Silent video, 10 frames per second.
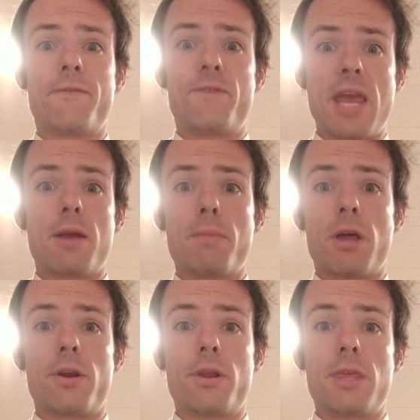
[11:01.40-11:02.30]
fake
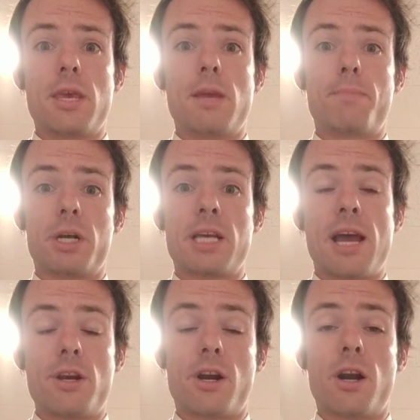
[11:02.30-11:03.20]
mother, the
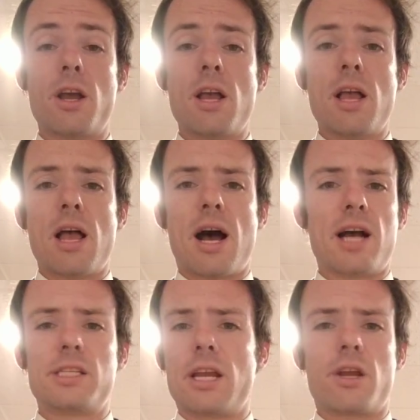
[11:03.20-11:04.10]
pretender,
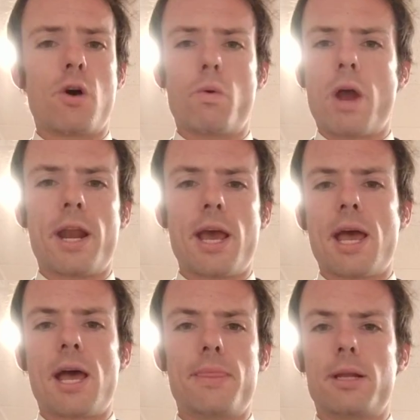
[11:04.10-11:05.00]
said, "Go right
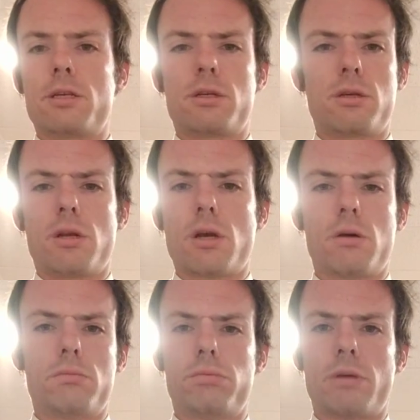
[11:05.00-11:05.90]
ahead." That's,
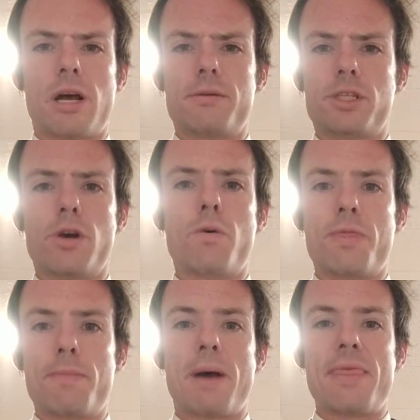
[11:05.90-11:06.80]
so
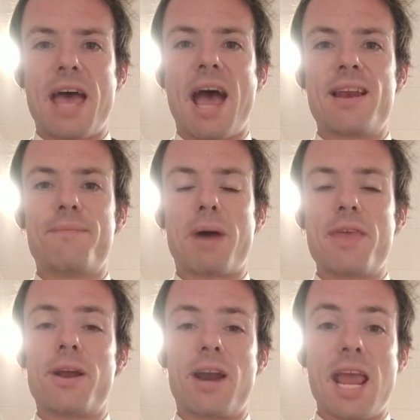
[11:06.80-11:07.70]
by
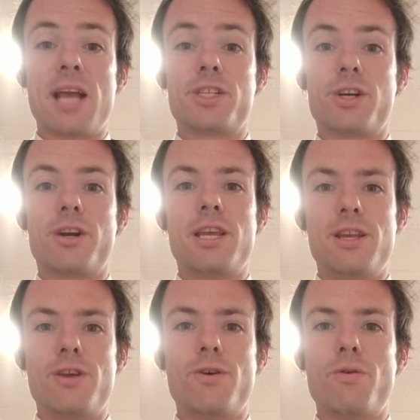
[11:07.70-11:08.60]
their answer, he
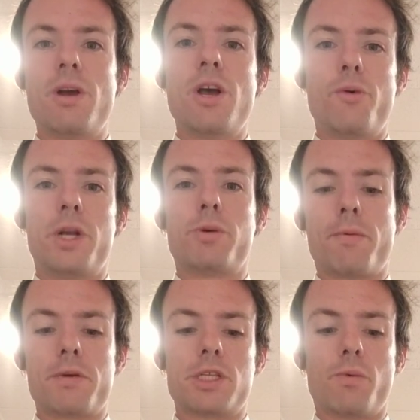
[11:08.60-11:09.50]
knew which
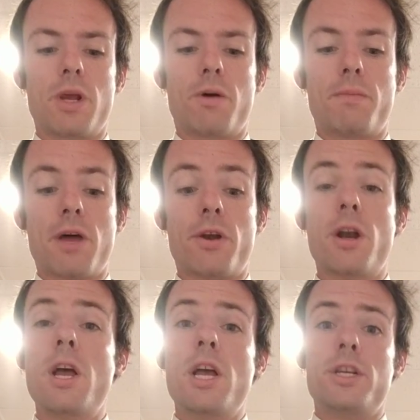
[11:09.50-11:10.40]
one was the real mother,
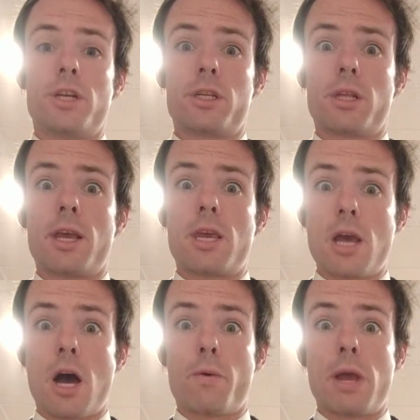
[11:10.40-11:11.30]
just like
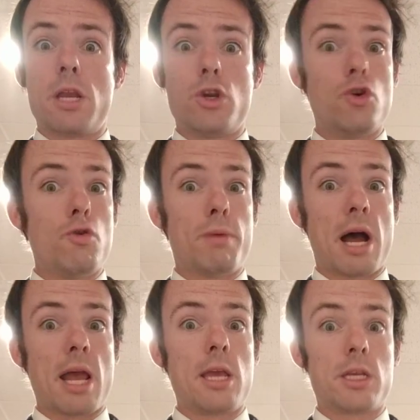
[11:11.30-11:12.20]
Yahweh knew
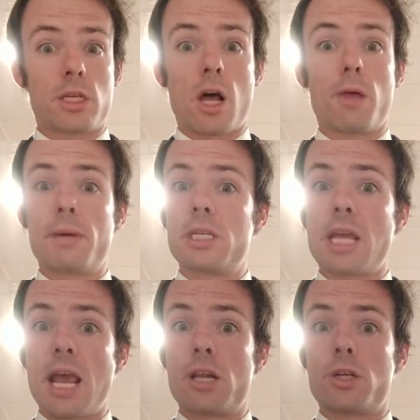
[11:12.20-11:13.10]
by Solomon's
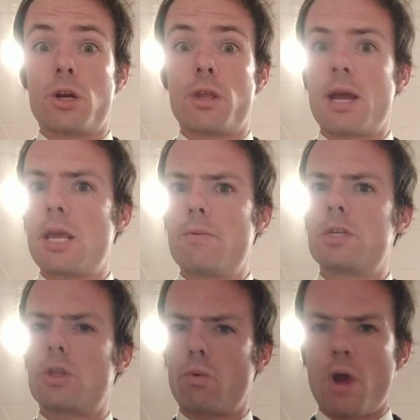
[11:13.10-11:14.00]
answer that he
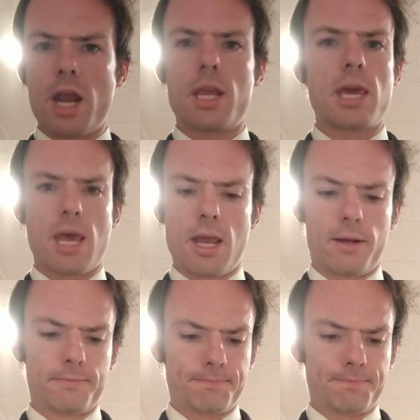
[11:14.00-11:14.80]
was the right king.